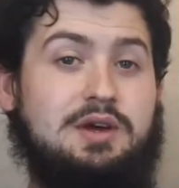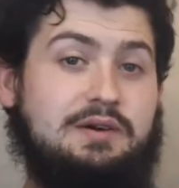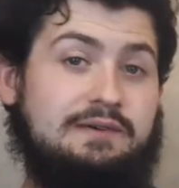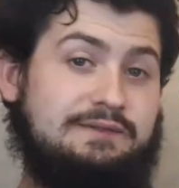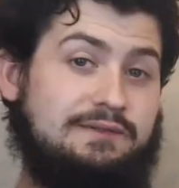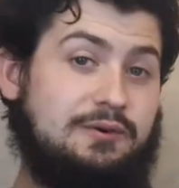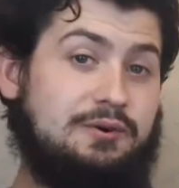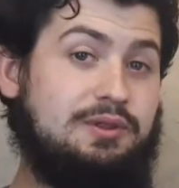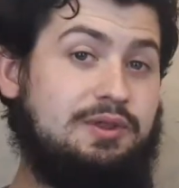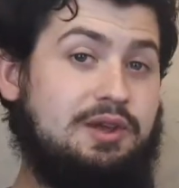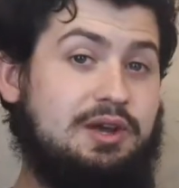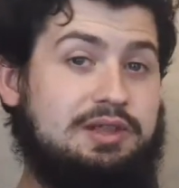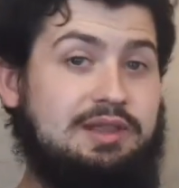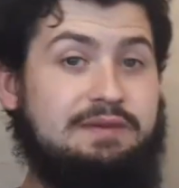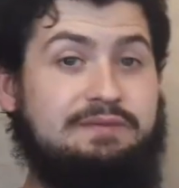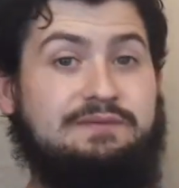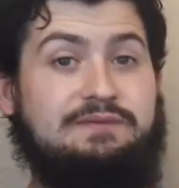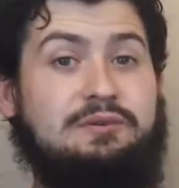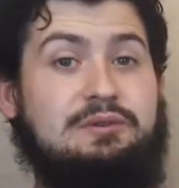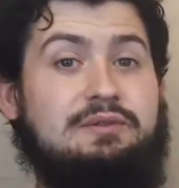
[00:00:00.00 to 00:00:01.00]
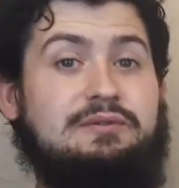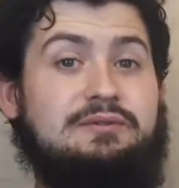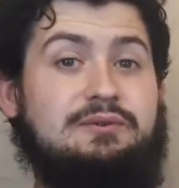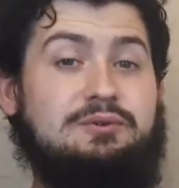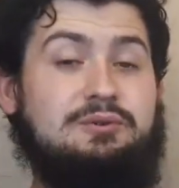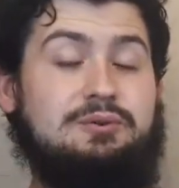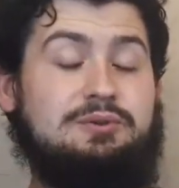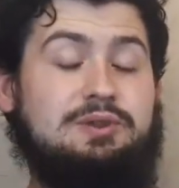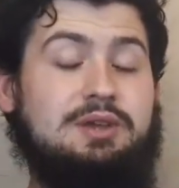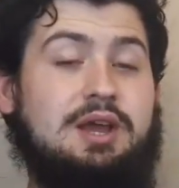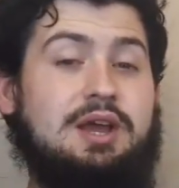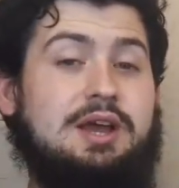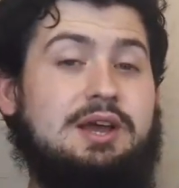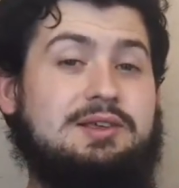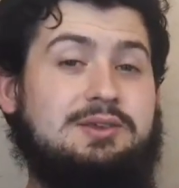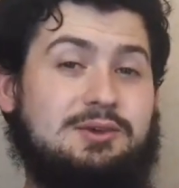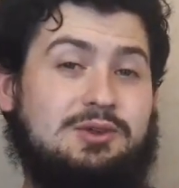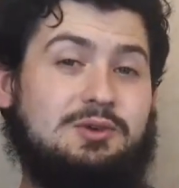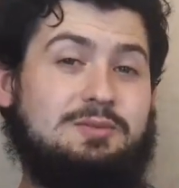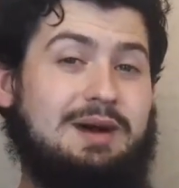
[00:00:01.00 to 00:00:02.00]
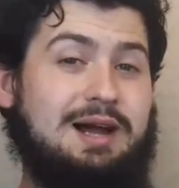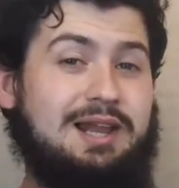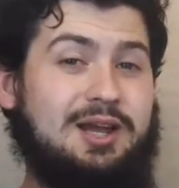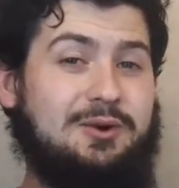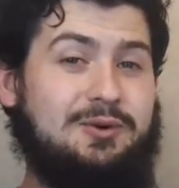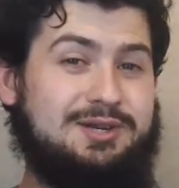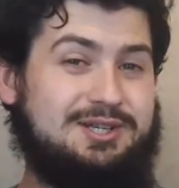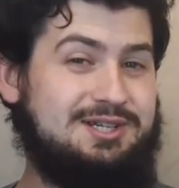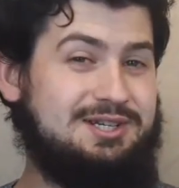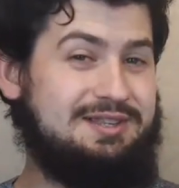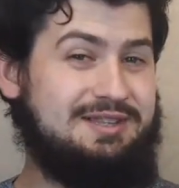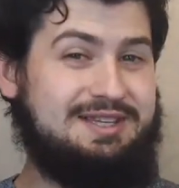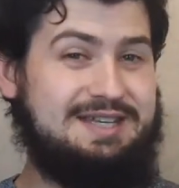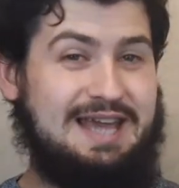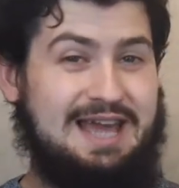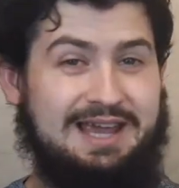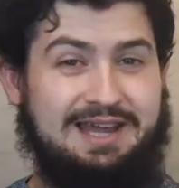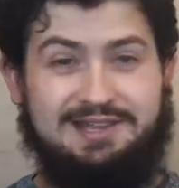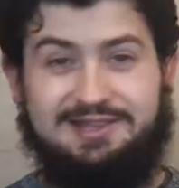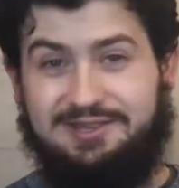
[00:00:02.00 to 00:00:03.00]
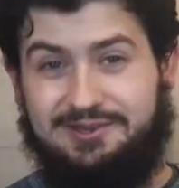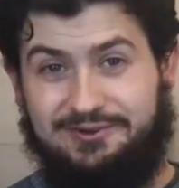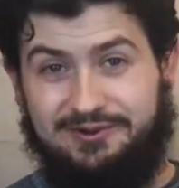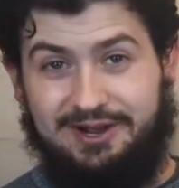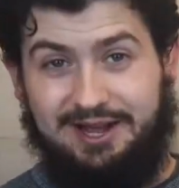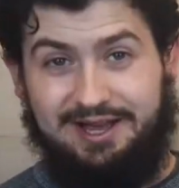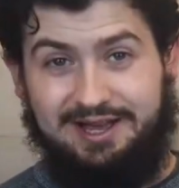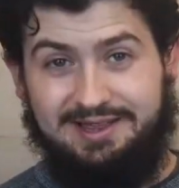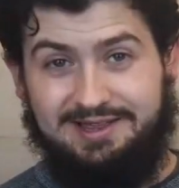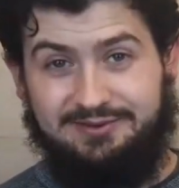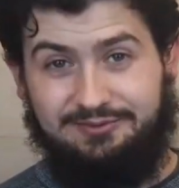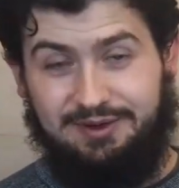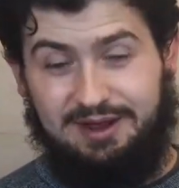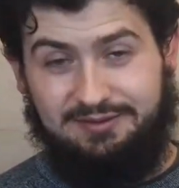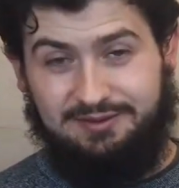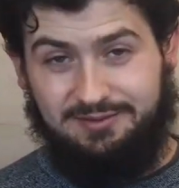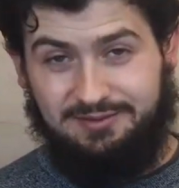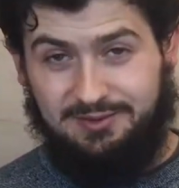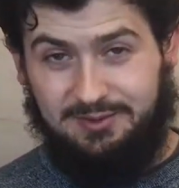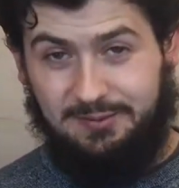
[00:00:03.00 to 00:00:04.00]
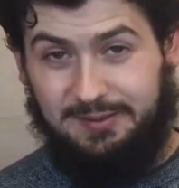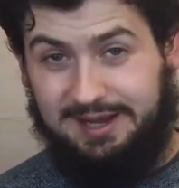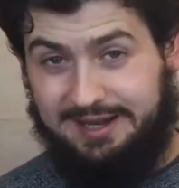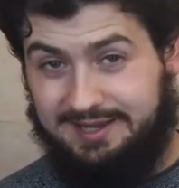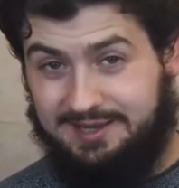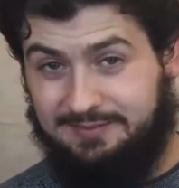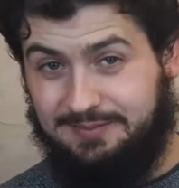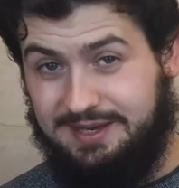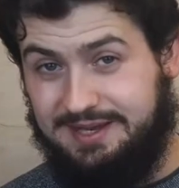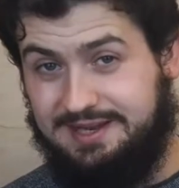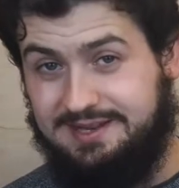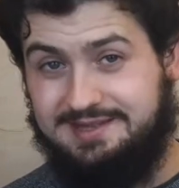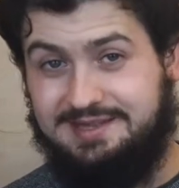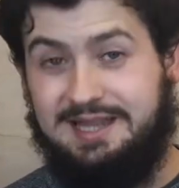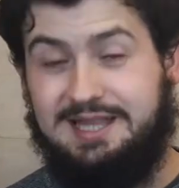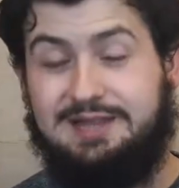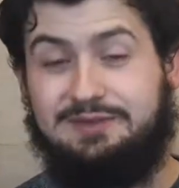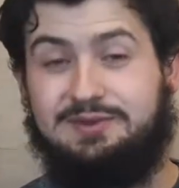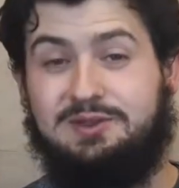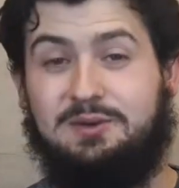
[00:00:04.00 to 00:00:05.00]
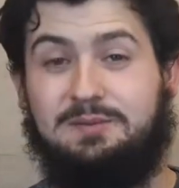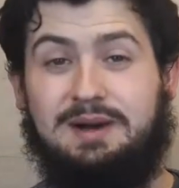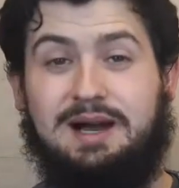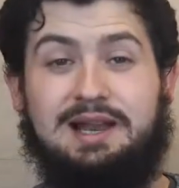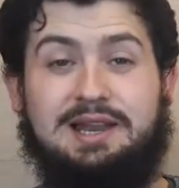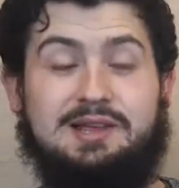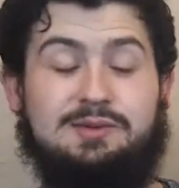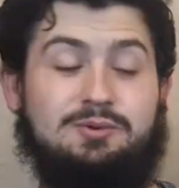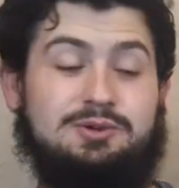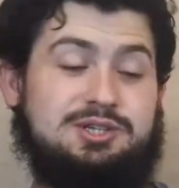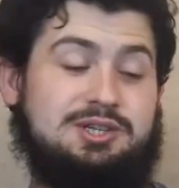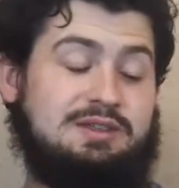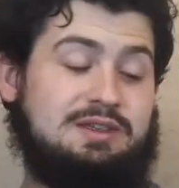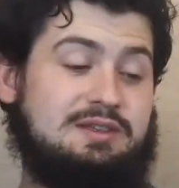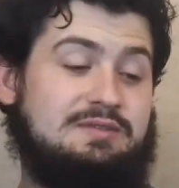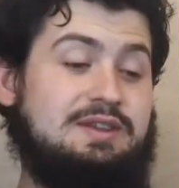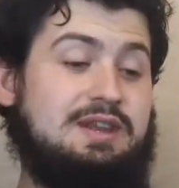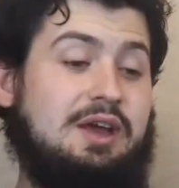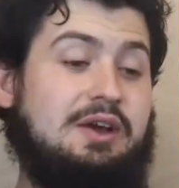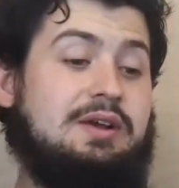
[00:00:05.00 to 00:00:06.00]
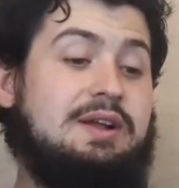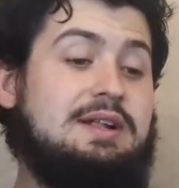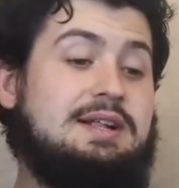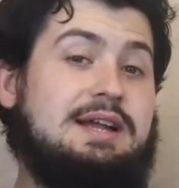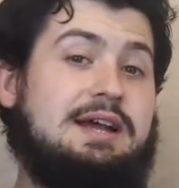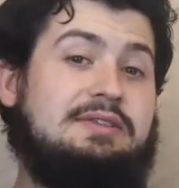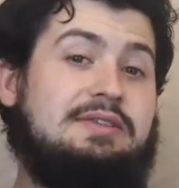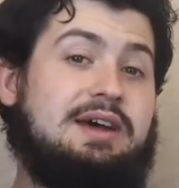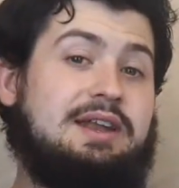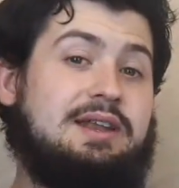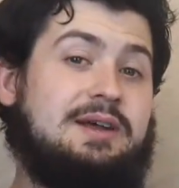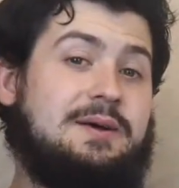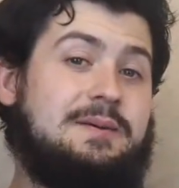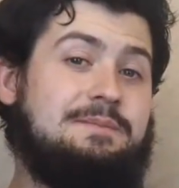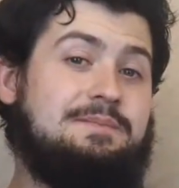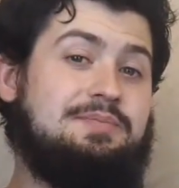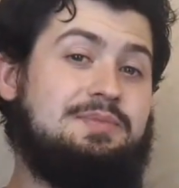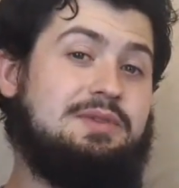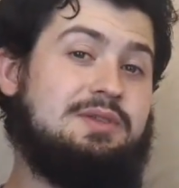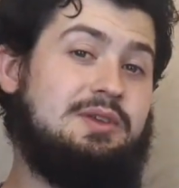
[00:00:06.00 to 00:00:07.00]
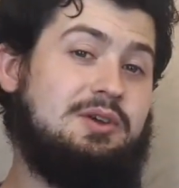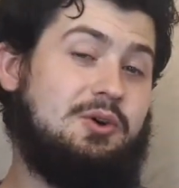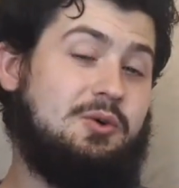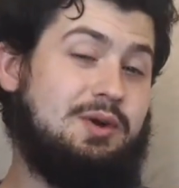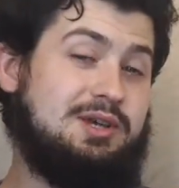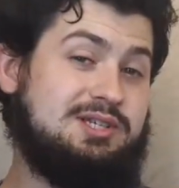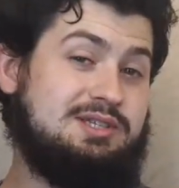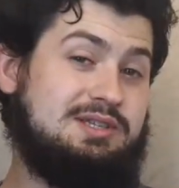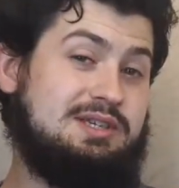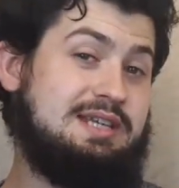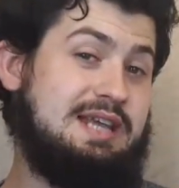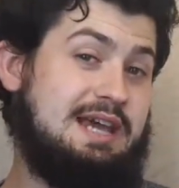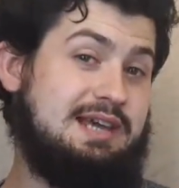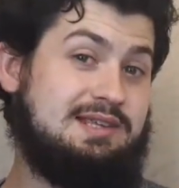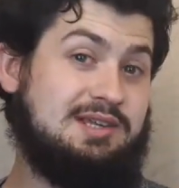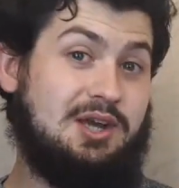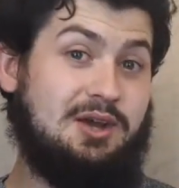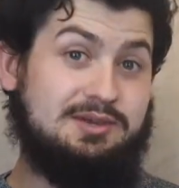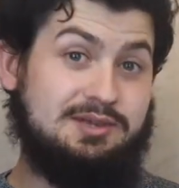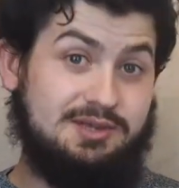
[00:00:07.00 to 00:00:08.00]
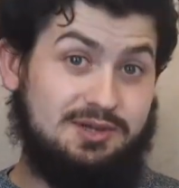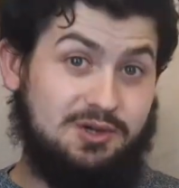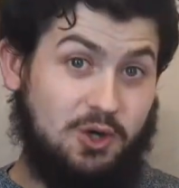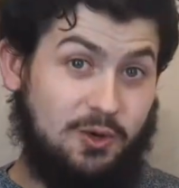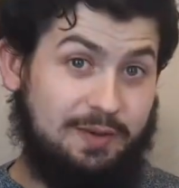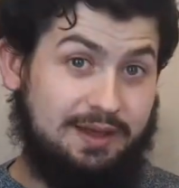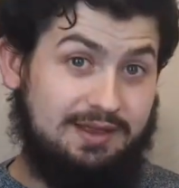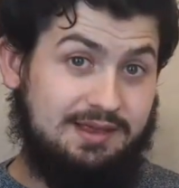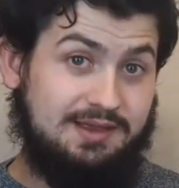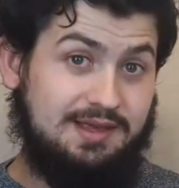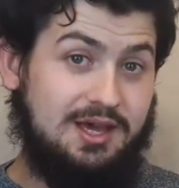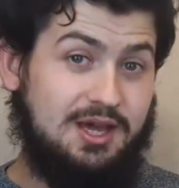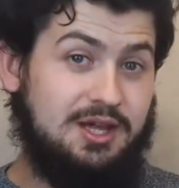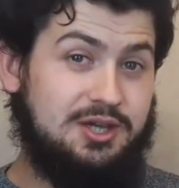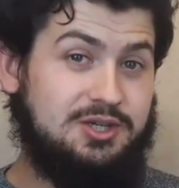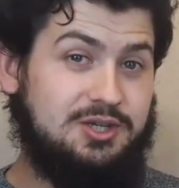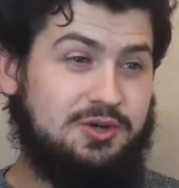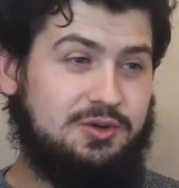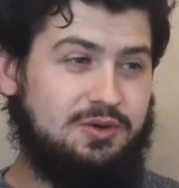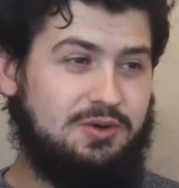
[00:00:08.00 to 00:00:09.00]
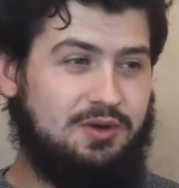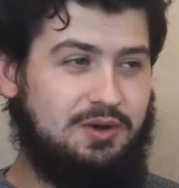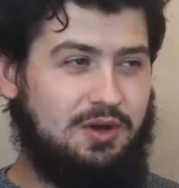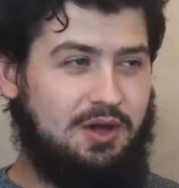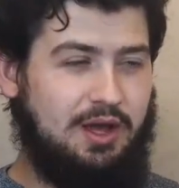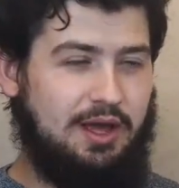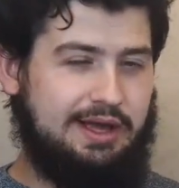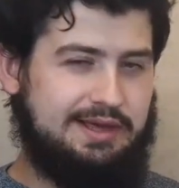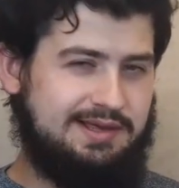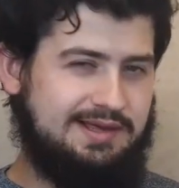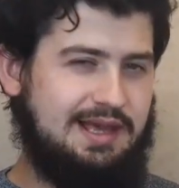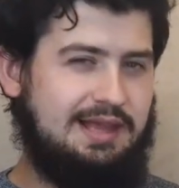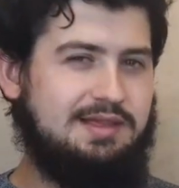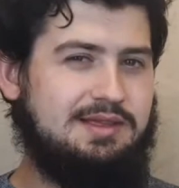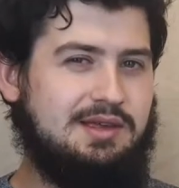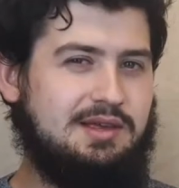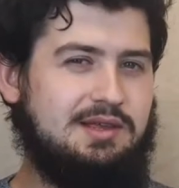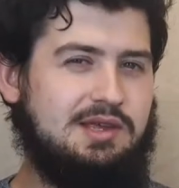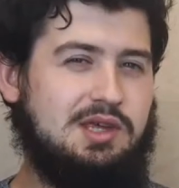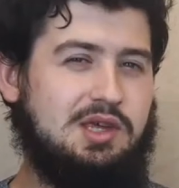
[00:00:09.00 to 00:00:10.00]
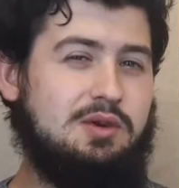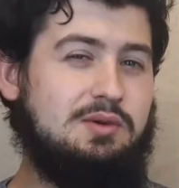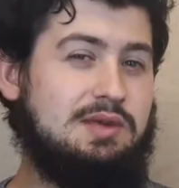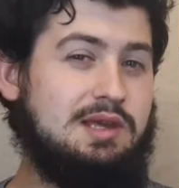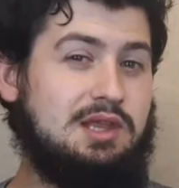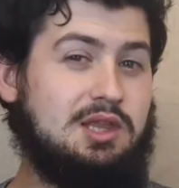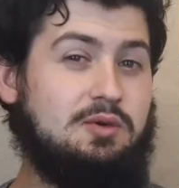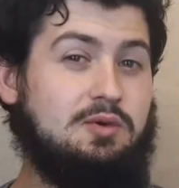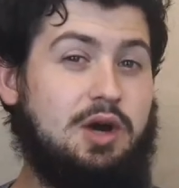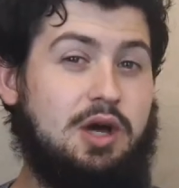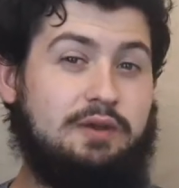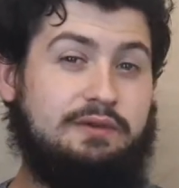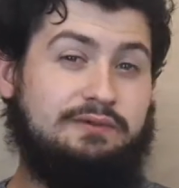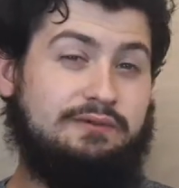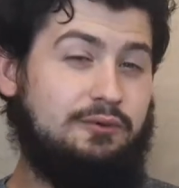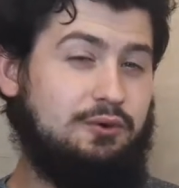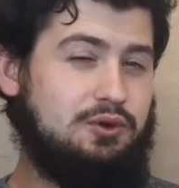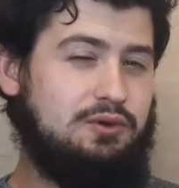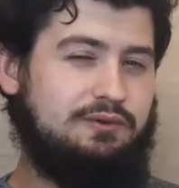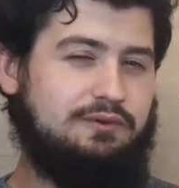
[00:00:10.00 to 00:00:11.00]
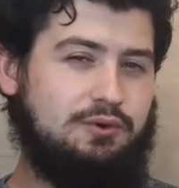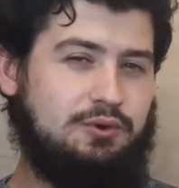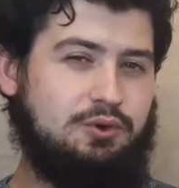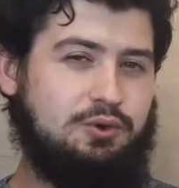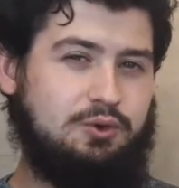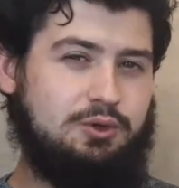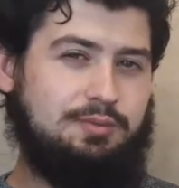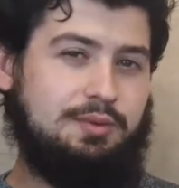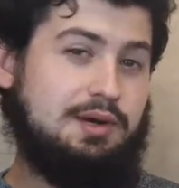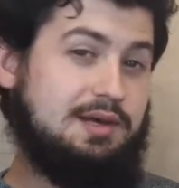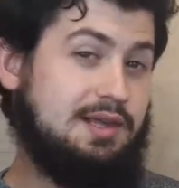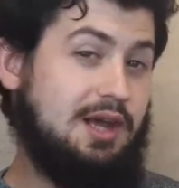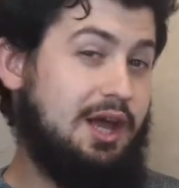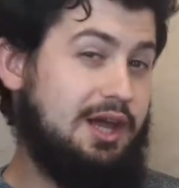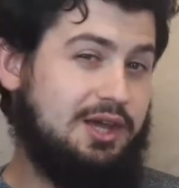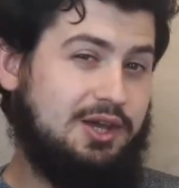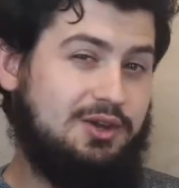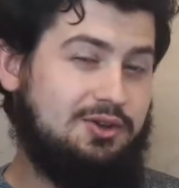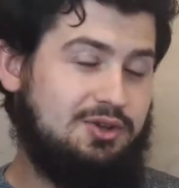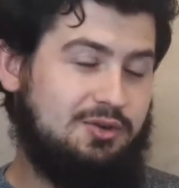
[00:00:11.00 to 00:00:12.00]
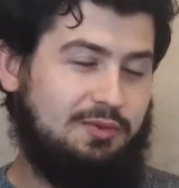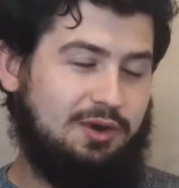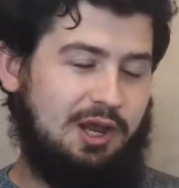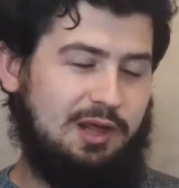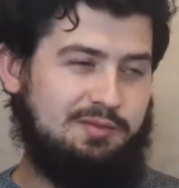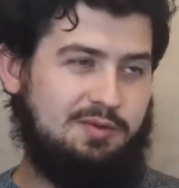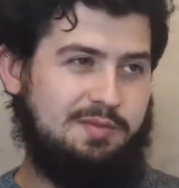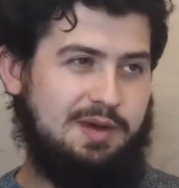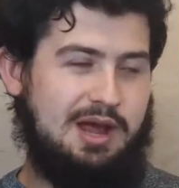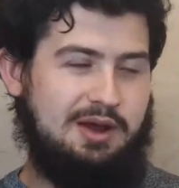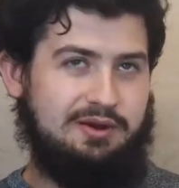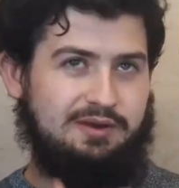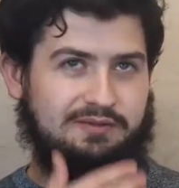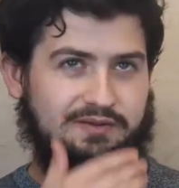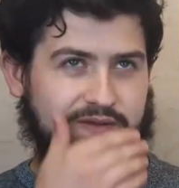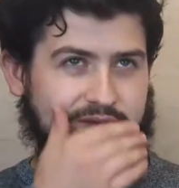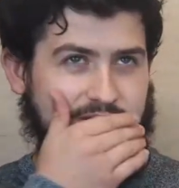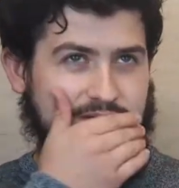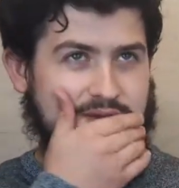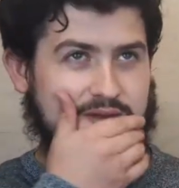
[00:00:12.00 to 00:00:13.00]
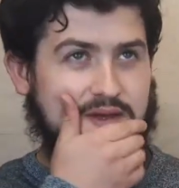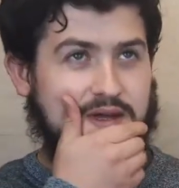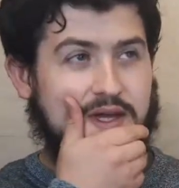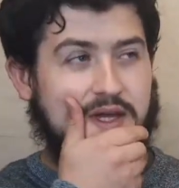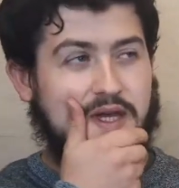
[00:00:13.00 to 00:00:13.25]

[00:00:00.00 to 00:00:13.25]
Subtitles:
Fud and then fud fudud. So Somali question of the day to you guys, if we have some Somali speakers, native Somalis watching this video, then a question of the day is to go into the comments, do a sentence using the word fud fudud, because I couldn't when I was preparing for this.